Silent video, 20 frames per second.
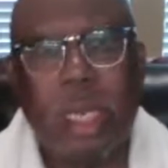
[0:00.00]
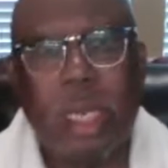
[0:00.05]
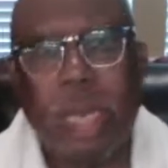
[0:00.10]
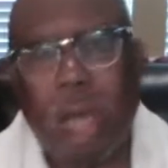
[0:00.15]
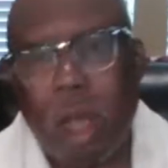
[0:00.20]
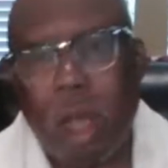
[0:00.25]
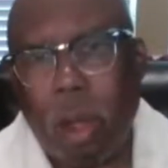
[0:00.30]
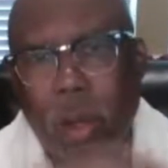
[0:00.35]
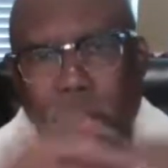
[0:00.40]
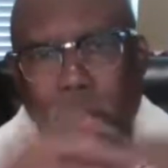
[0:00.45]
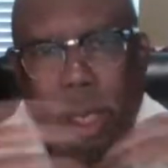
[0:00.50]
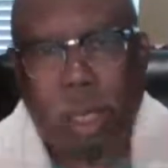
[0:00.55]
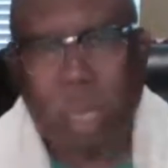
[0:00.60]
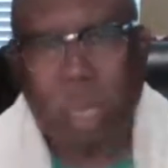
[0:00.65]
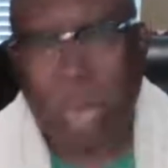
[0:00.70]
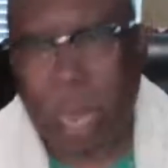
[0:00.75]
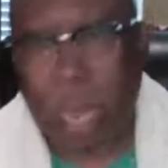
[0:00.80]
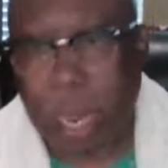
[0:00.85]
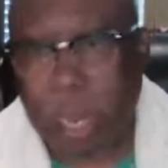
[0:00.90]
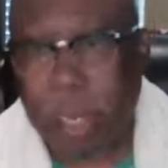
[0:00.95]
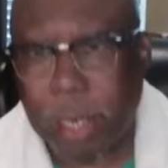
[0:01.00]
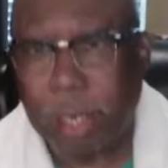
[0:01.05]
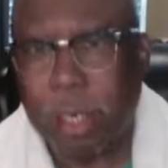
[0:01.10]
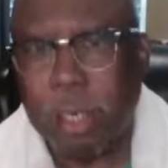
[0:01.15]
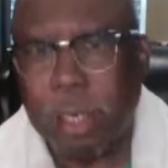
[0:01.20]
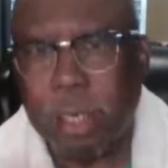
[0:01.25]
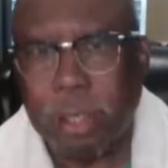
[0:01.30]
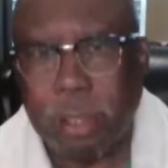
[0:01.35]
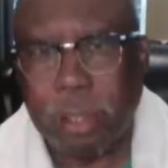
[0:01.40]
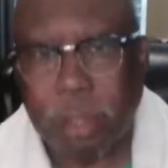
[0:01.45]
All the cattle
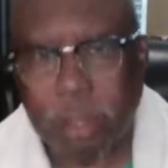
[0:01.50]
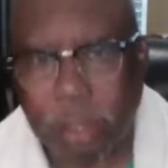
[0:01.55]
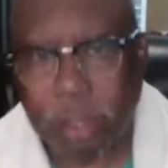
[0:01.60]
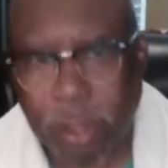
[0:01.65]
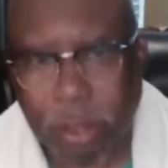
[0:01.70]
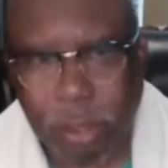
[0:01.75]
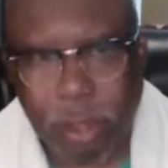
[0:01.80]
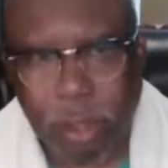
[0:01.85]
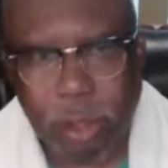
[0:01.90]
and the, the,